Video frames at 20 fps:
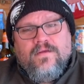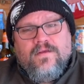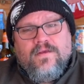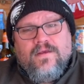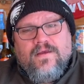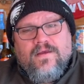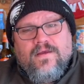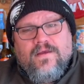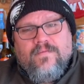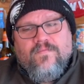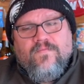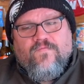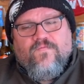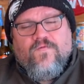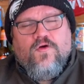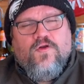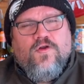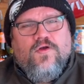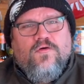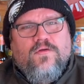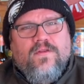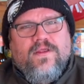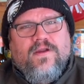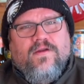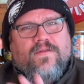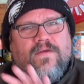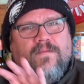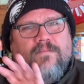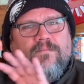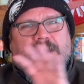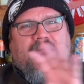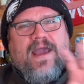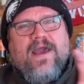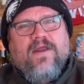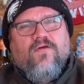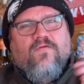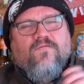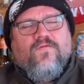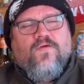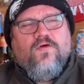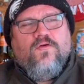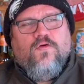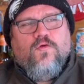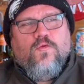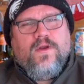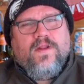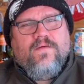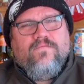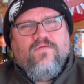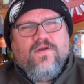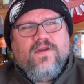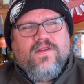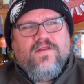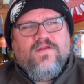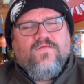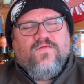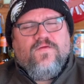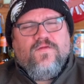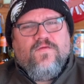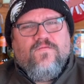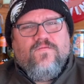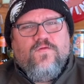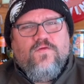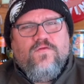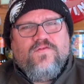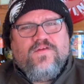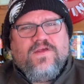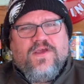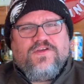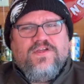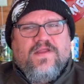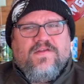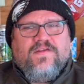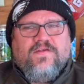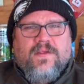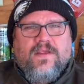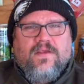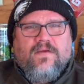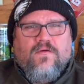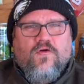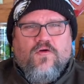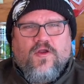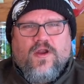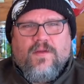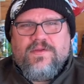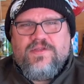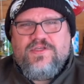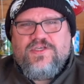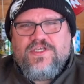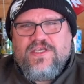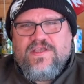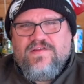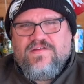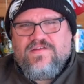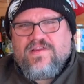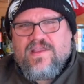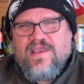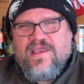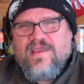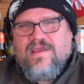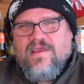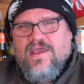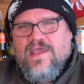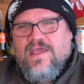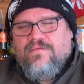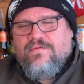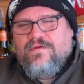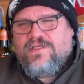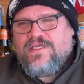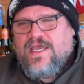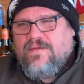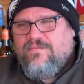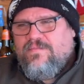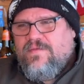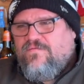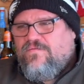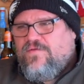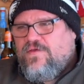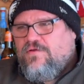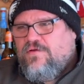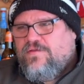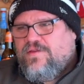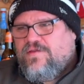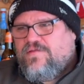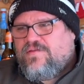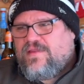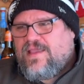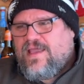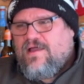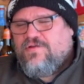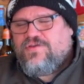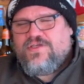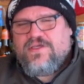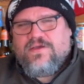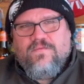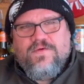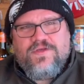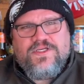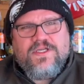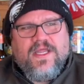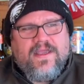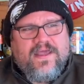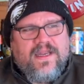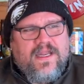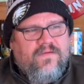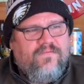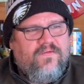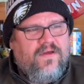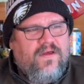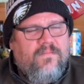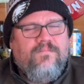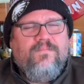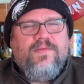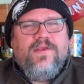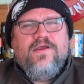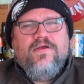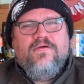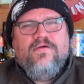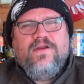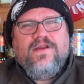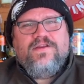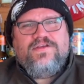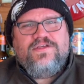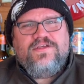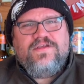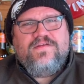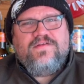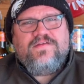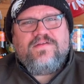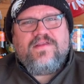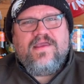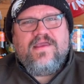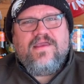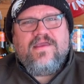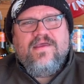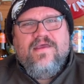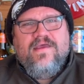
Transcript: um, photo, you know, the banner photo or whatever it is for the food section. That's me cooking up a cheesesteak, which had me feeling nostalgic, wishing I could have a, beer and a cheesesteak.